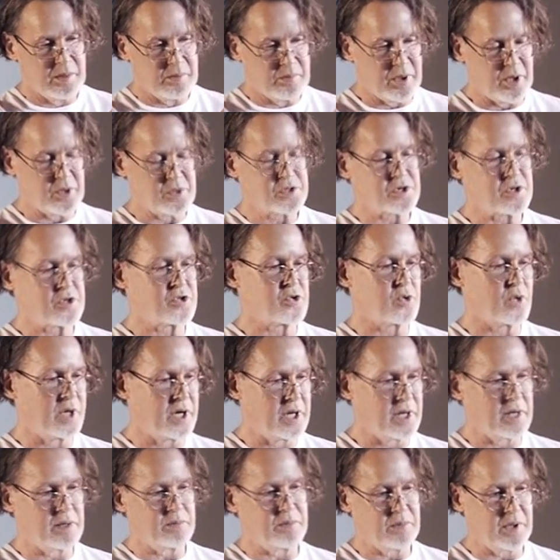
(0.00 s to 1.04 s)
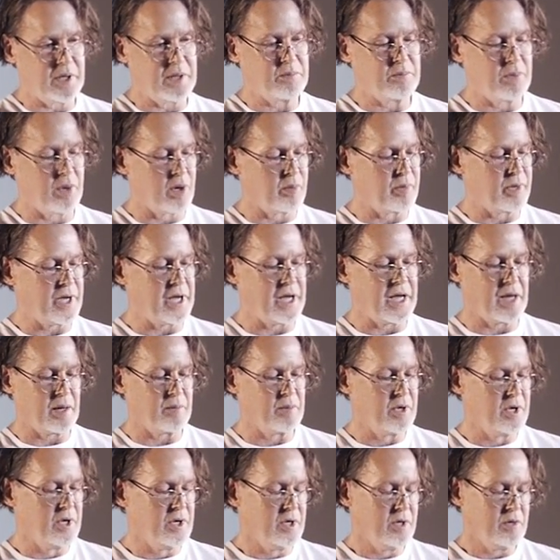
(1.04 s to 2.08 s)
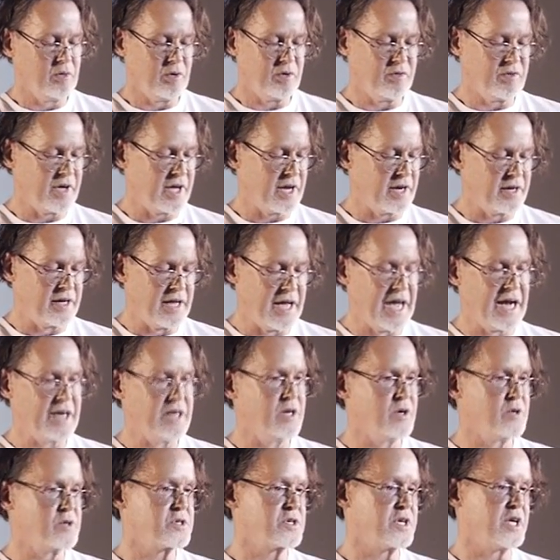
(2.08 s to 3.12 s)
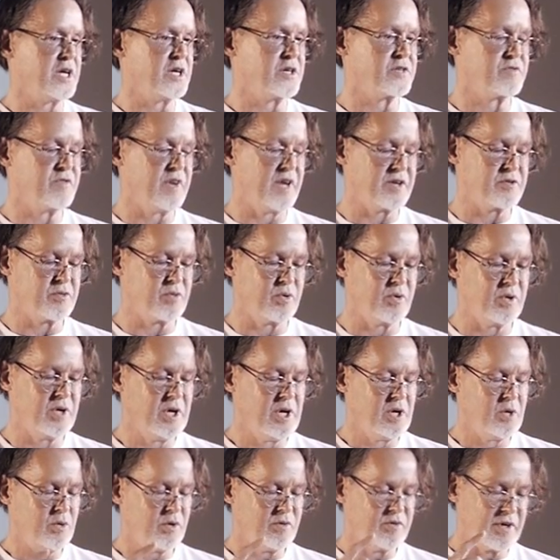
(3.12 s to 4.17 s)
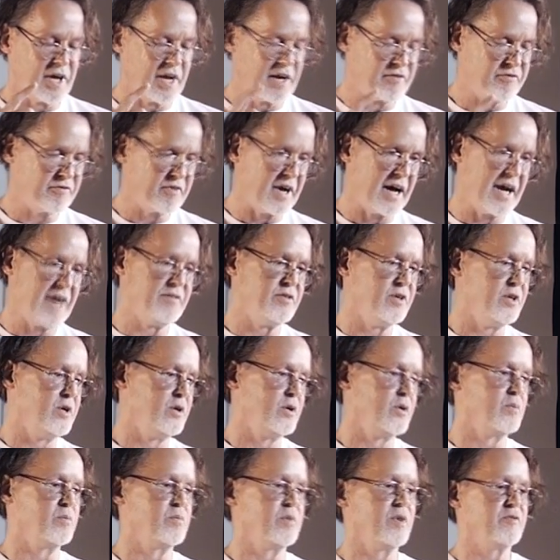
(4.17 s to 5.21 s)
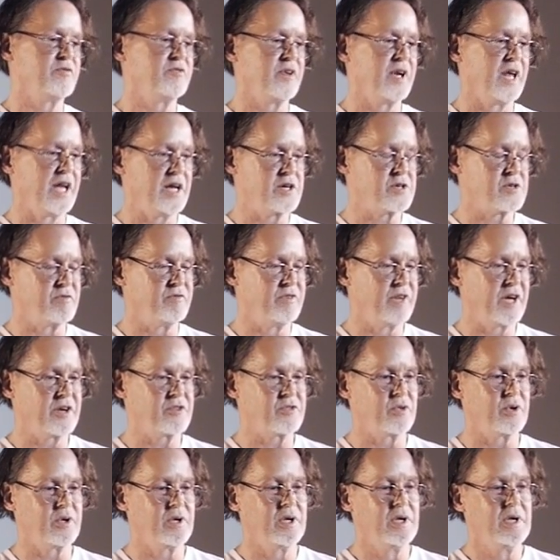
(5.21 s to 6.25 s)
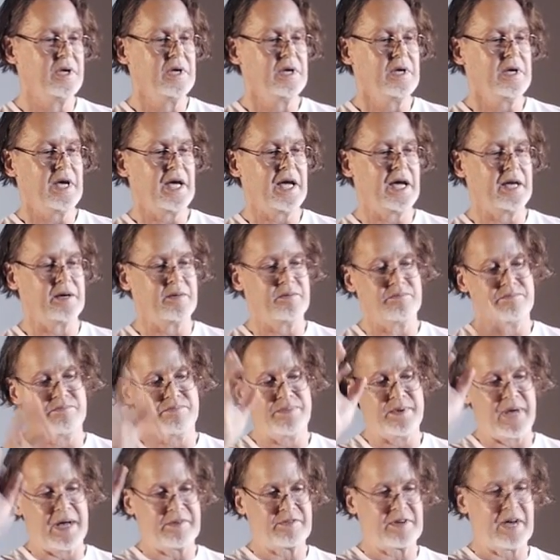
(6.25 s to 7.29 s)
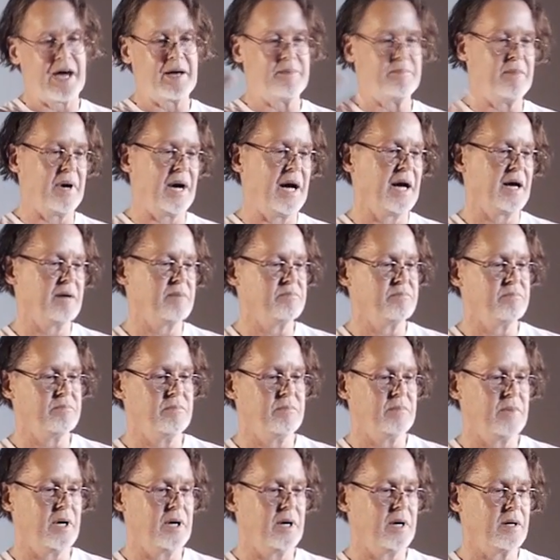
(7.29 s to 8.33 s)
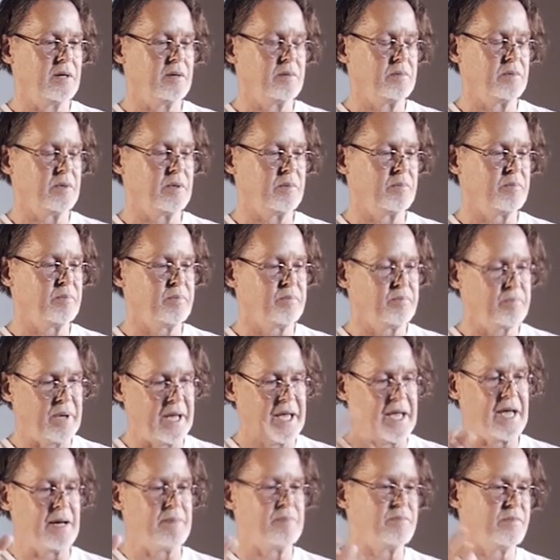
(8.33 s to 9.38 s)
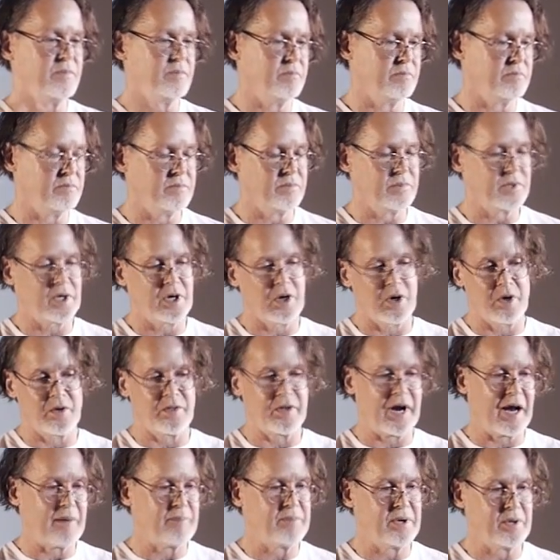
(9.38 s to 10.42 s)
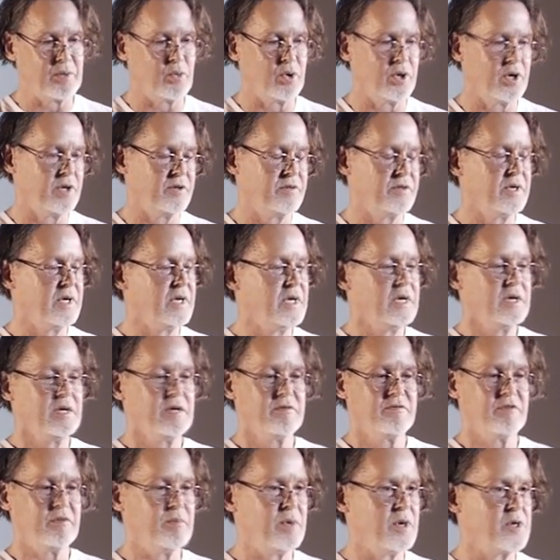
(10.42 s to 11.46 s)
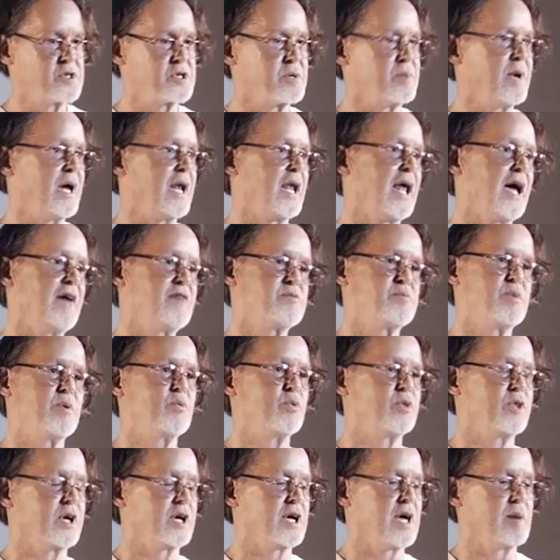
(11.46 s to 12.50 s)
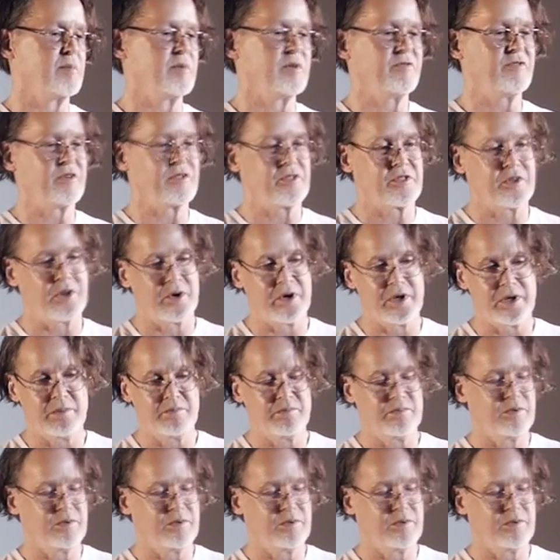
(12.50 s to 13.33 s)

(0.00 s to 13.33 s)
post-Katrina in Birmingham. We've got a 9-year sales veteran. We've got a 5-year financial veteran. And I've got my Pam, the girl that I've been with for most of my life, been with the company for